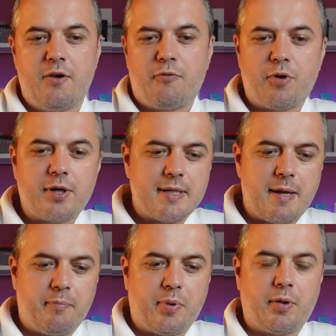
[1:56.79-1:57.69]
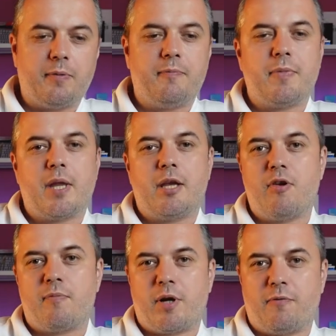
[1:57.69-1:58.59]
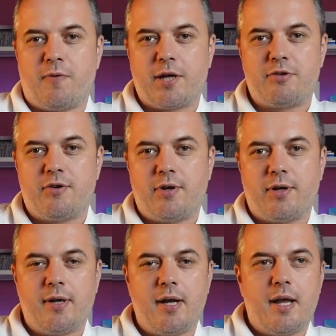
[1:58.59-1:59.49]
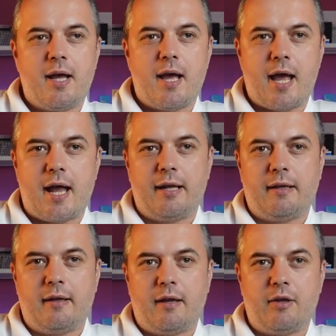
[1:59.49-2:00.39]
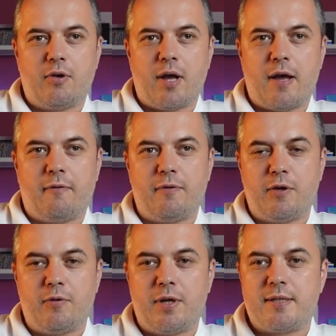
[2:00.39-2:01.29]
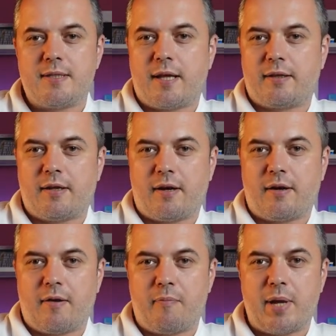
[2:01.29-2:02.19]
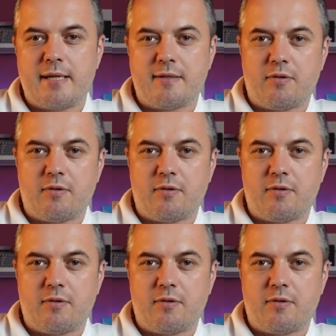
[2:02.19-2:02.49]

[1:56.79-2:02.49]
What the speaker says: For example, you are a manufacturer and you have units that are based